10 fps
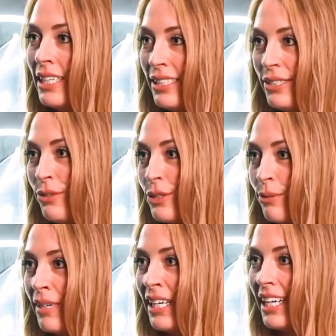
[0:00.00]
social
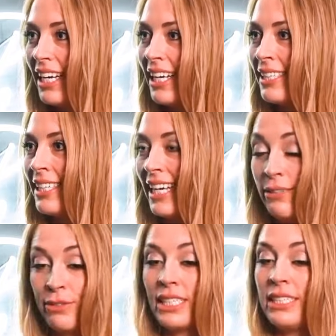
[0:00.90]
media
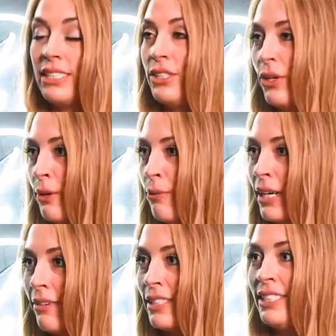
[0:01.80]
and really just showing what
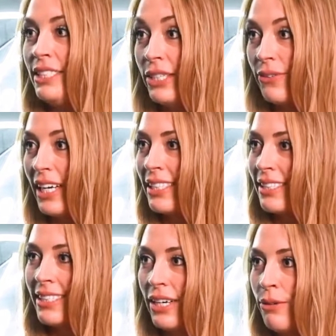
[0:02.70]
I was doing.
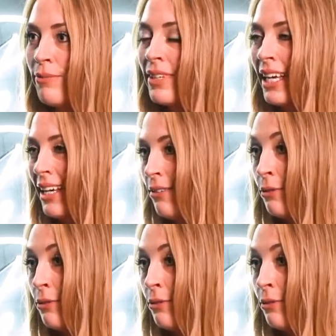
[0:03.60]
So right.